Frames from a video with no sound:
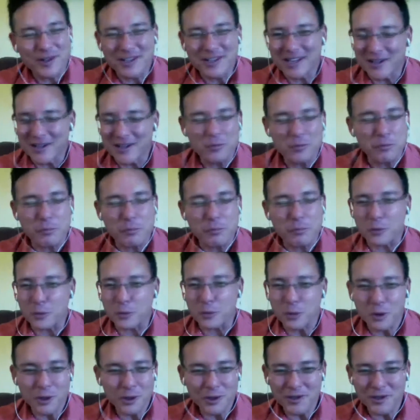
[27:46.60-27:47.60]
at it, it's
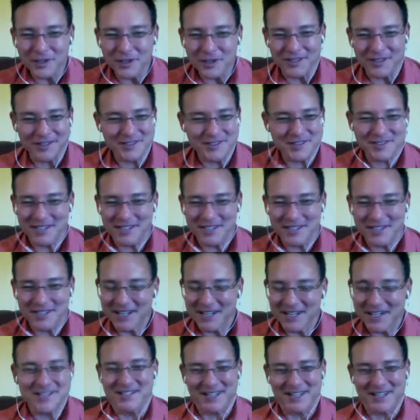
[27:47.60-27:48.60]
brilliant
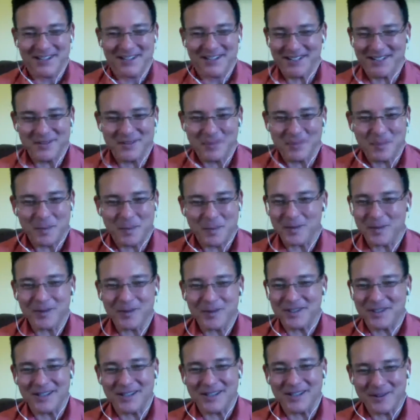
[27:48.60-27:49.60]
staging, it's
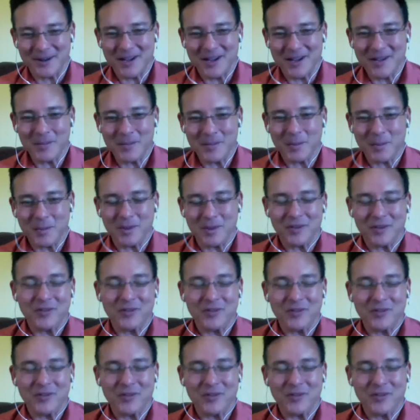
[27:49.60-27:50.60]
brilliant, right? But
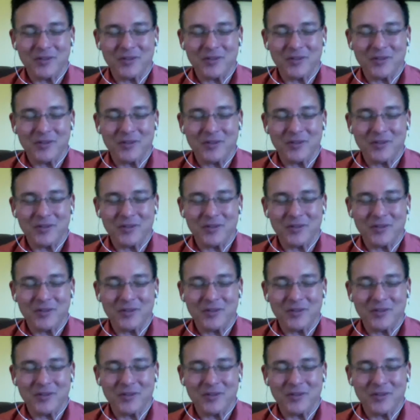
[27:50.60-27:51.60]
so much of
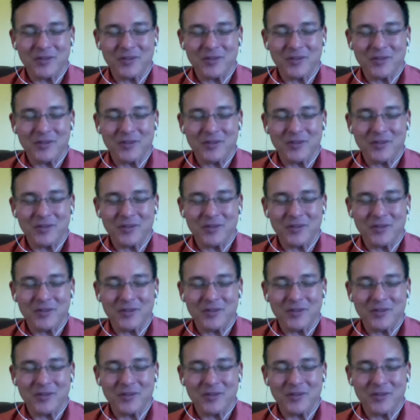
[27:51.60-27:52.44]
life can be like that,